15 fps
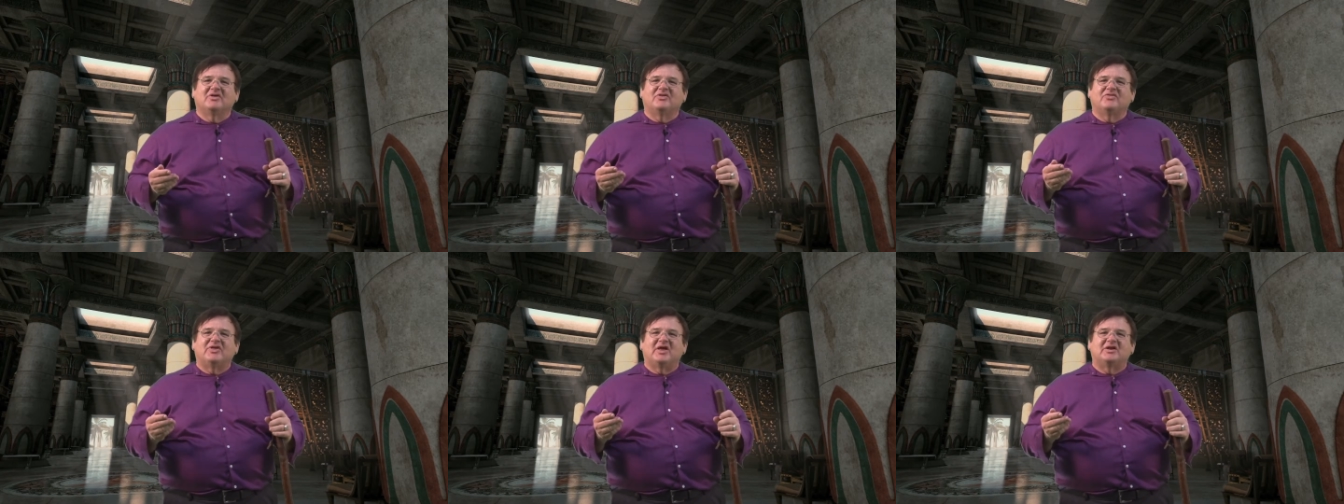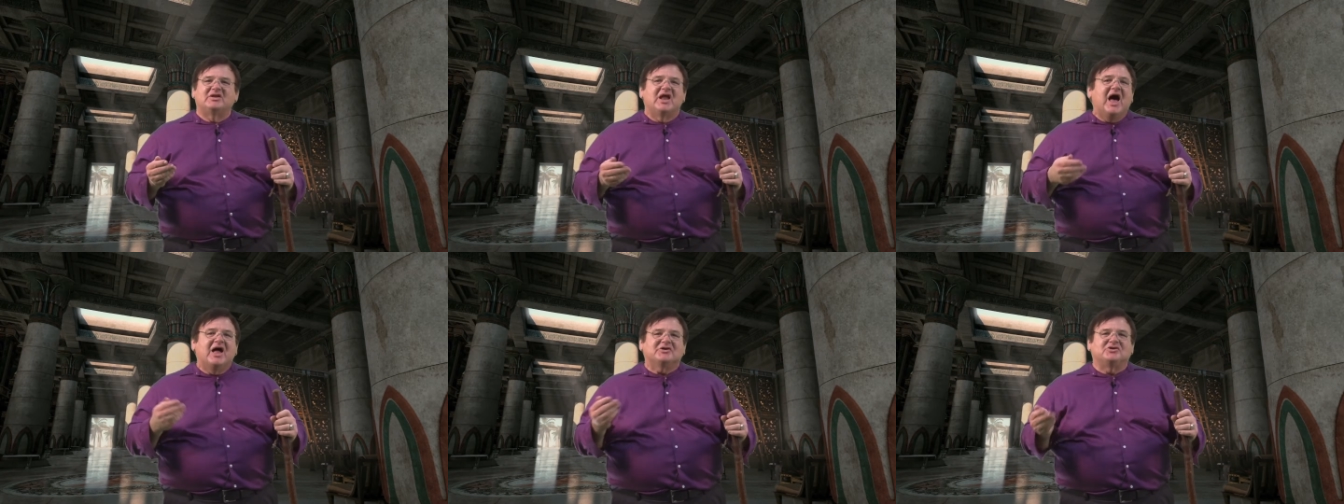
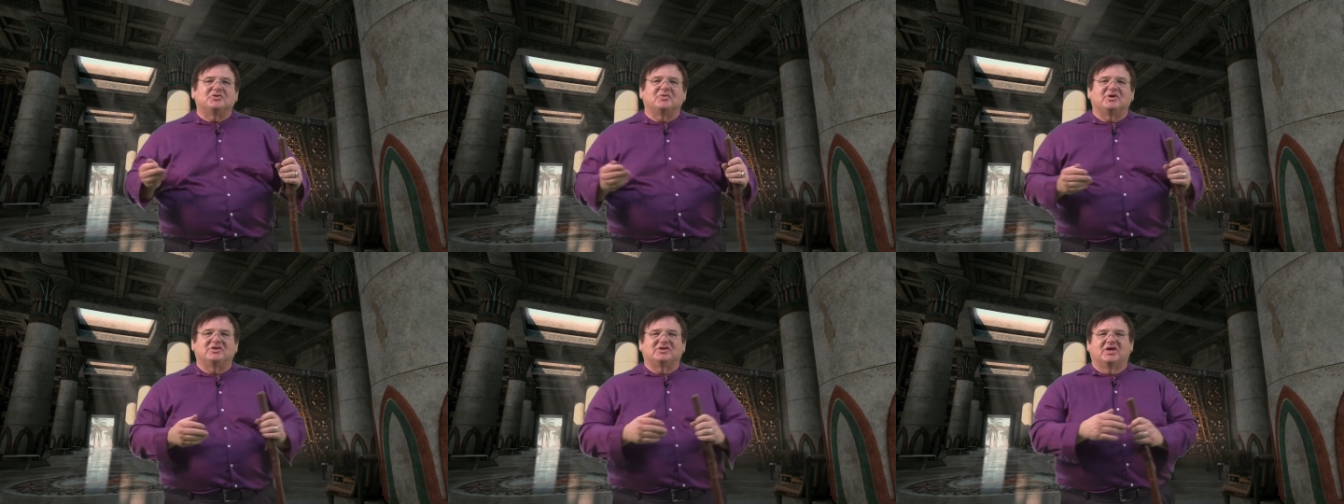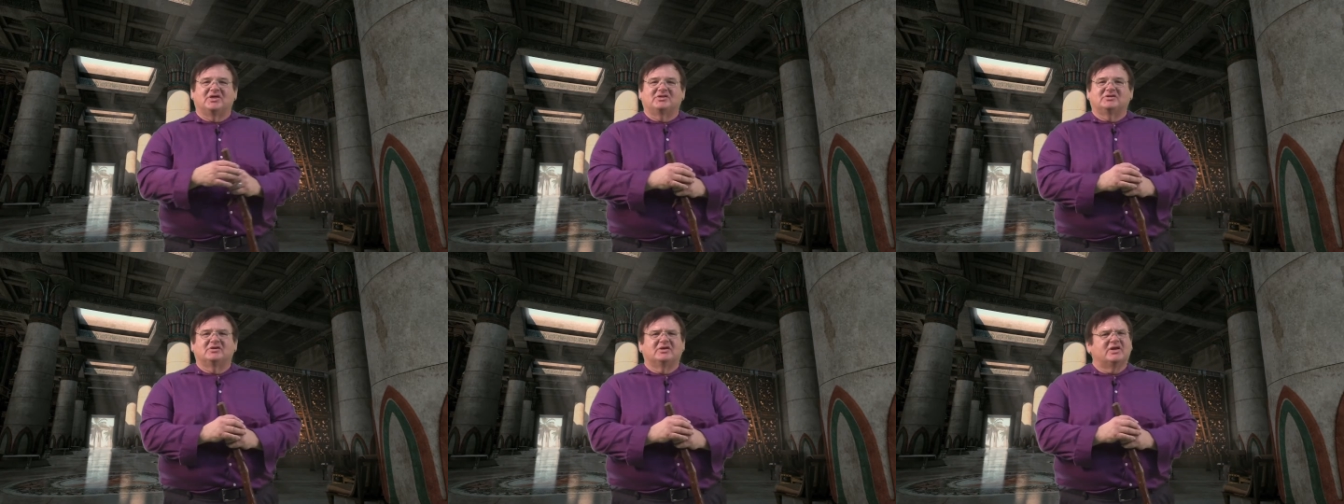than not to
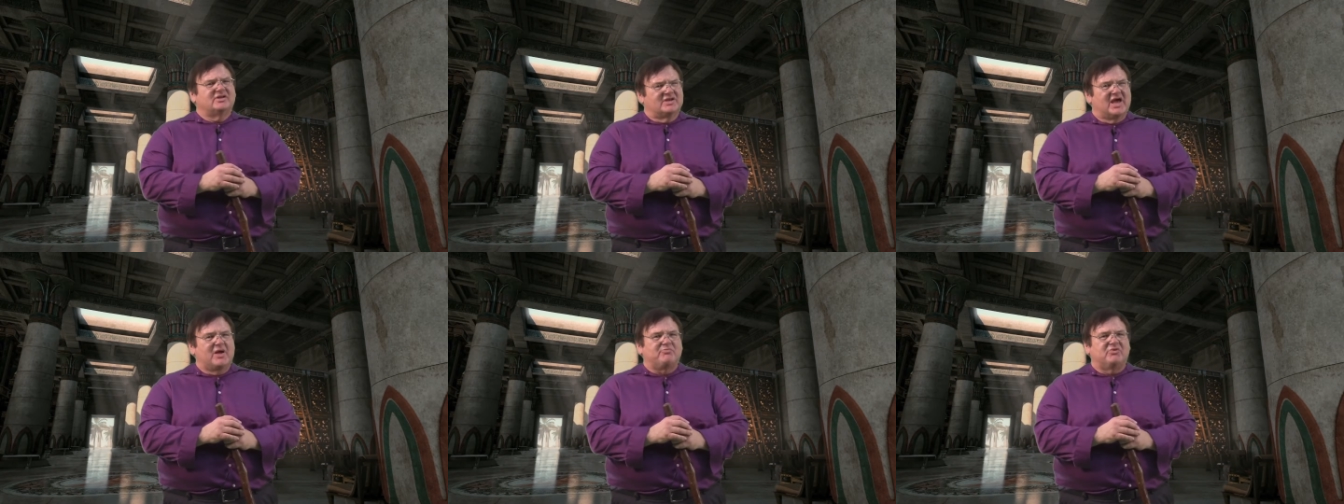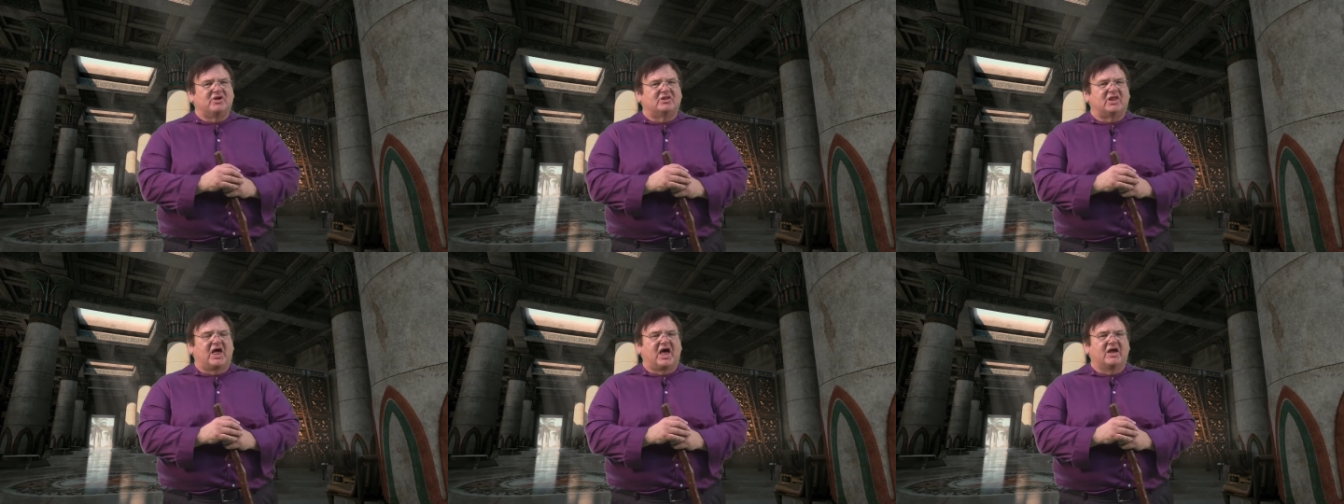exist and not be
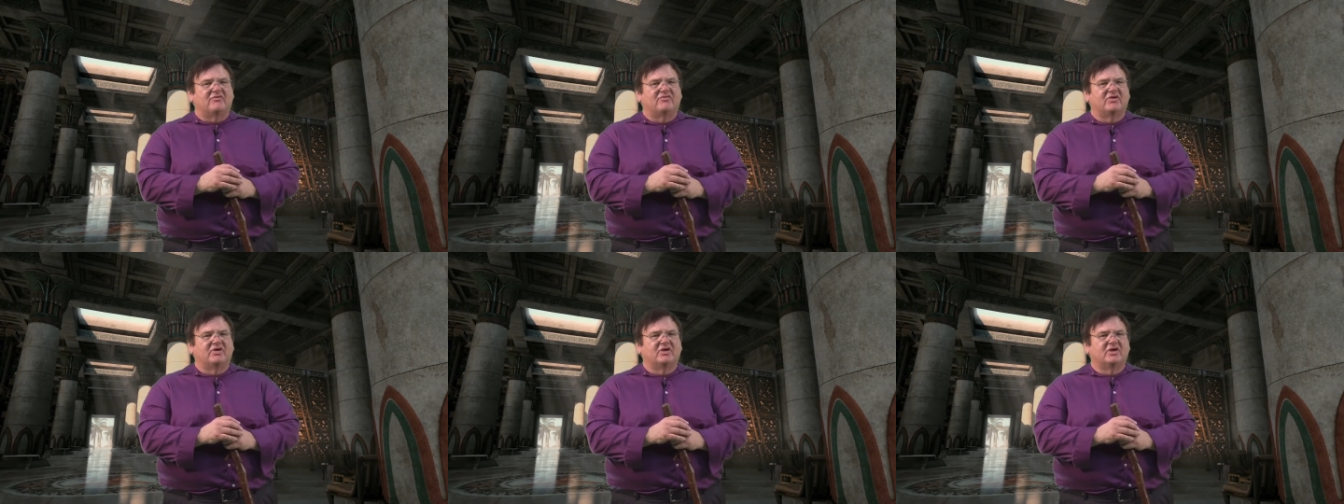alive